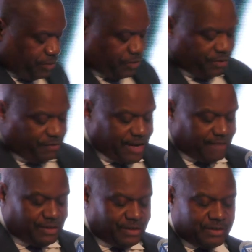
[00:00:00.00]

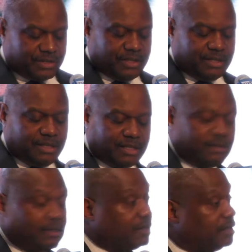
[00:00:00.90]
35 years, and the
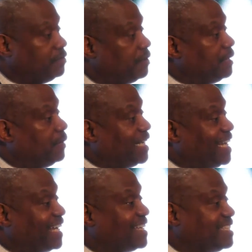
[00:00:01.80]
thought of what
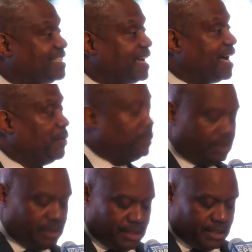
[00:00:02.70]
legacy I will
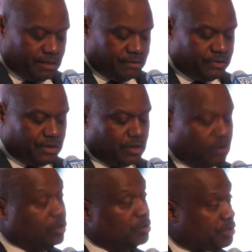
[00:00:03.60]
leave
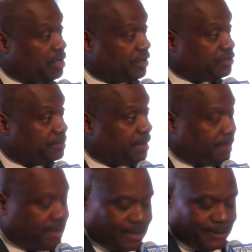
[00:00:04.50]
looms large in my
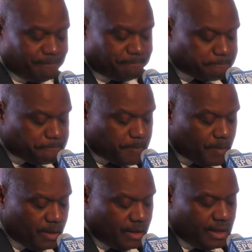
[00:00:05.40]
mind.
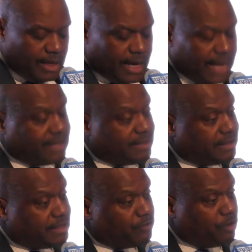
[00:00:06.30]
I can
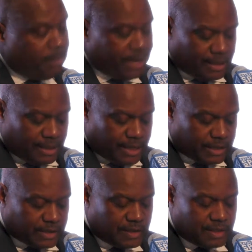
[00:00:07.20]
think of no better
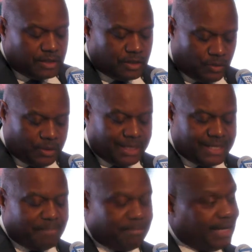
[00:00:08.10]
legacy than knowing
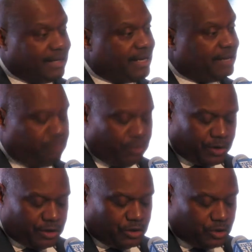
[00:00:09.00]
that my life
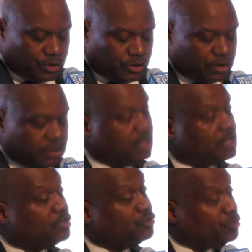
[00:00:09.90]
work could
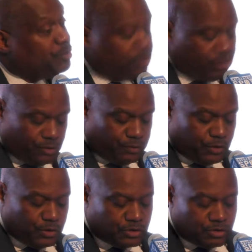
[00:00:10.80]
contribute to a
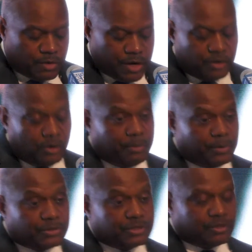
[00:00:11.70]
future where no
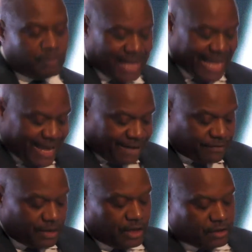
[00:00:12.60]
persons will have
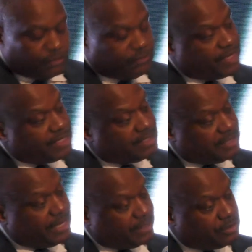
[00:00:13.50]
to face a
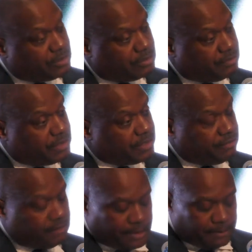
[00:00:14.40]
diagnosis of
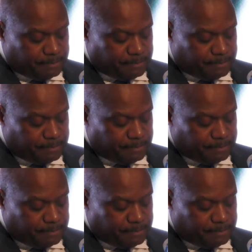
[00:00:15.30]
HIV.